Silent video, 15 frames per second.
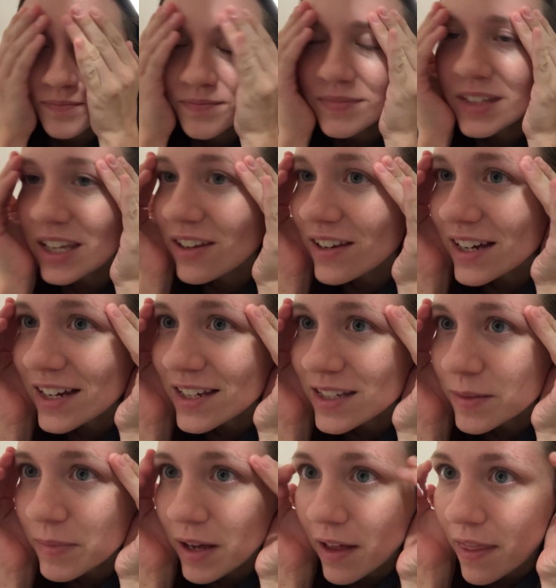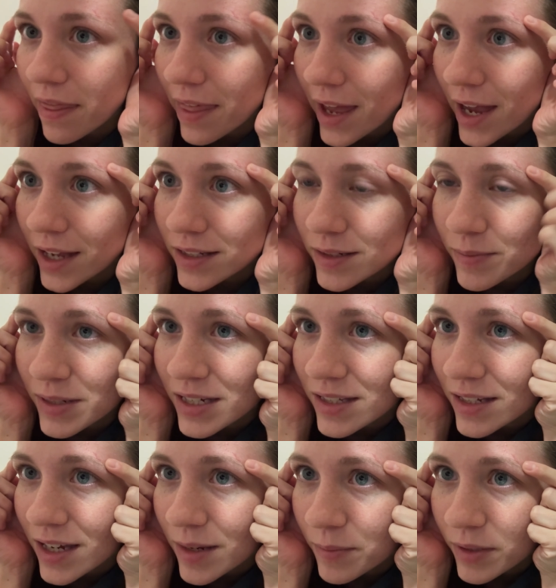tell you guys about that
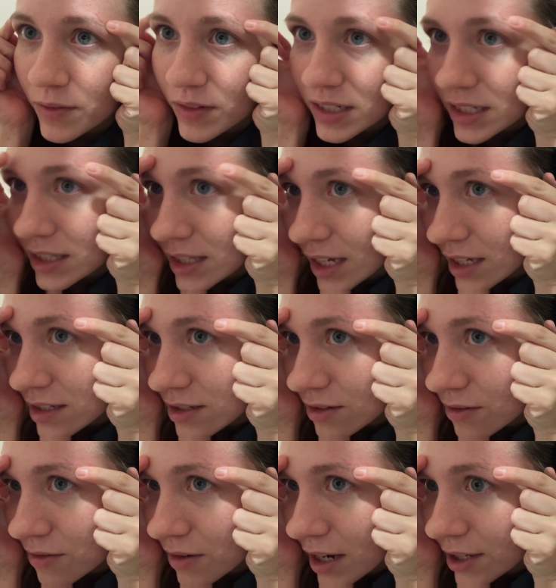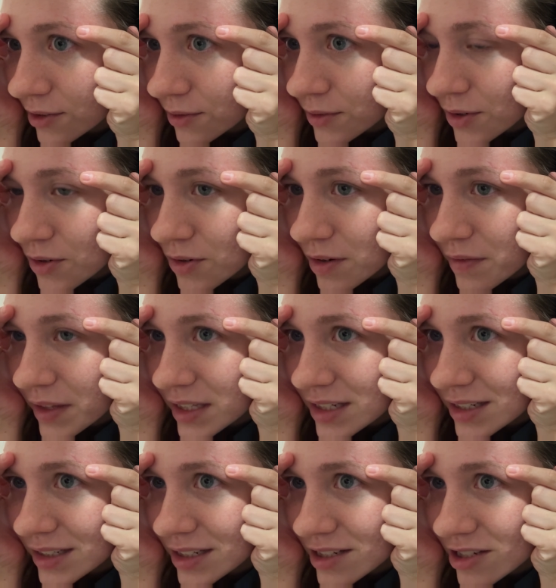because I can't believe I did that. So I don't know if that's
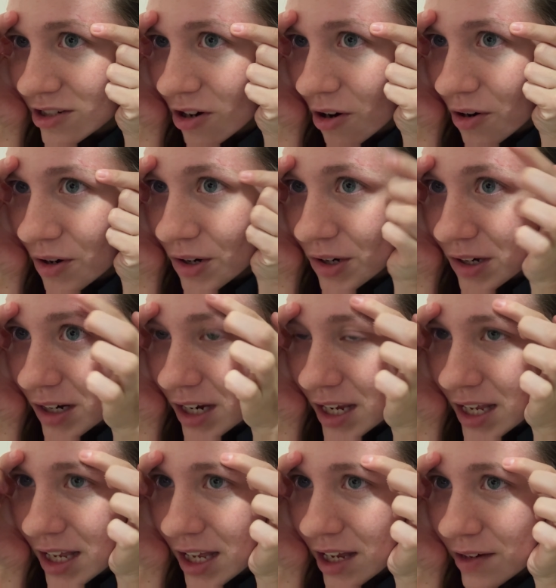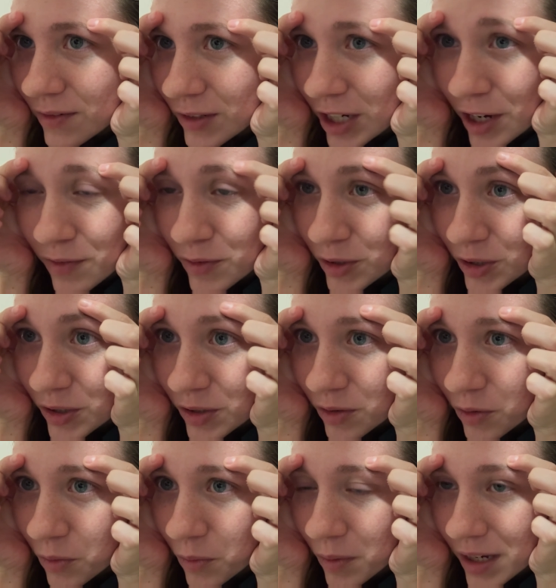gonna scar forever
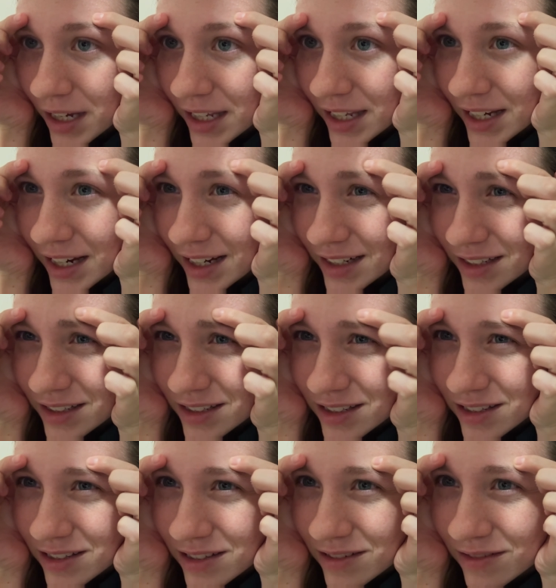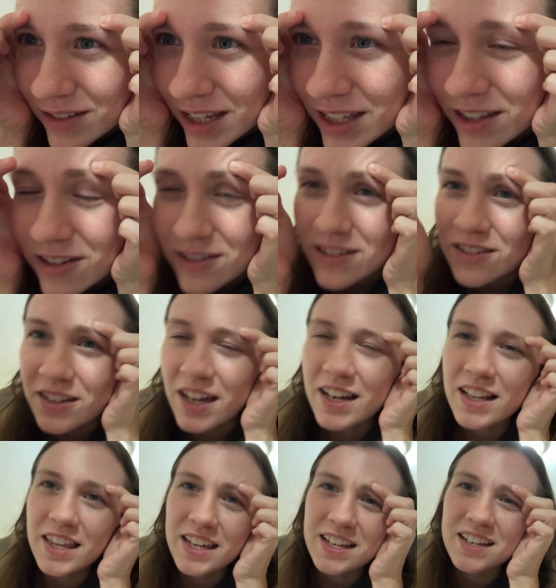or what. It kind of, there's still kind
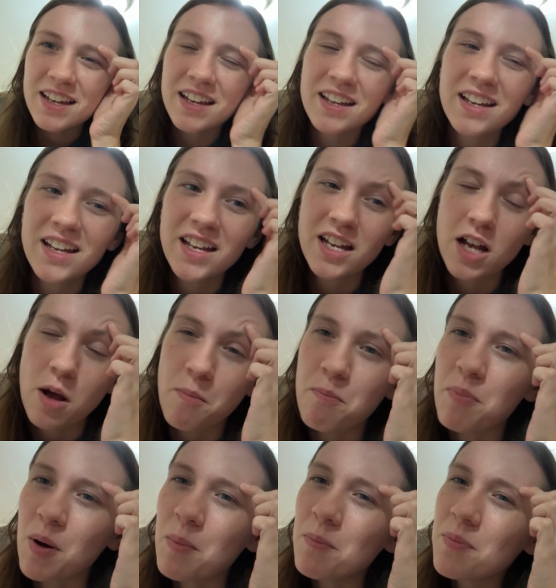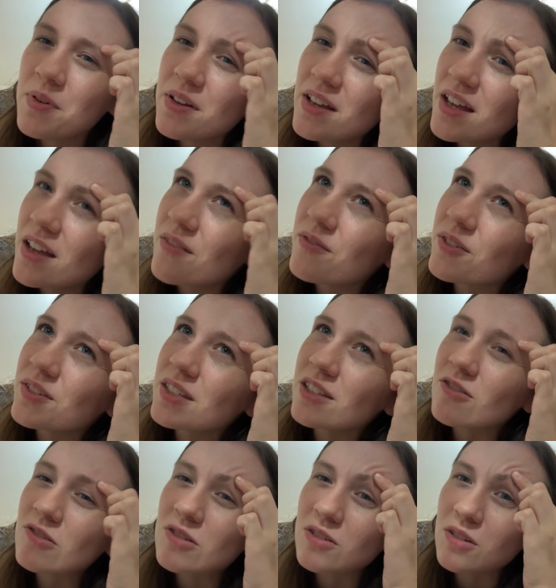of like a bump. It feels like
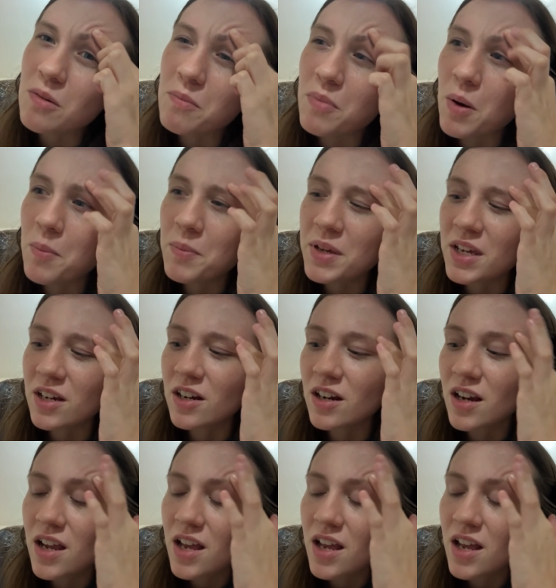there's still a bump here,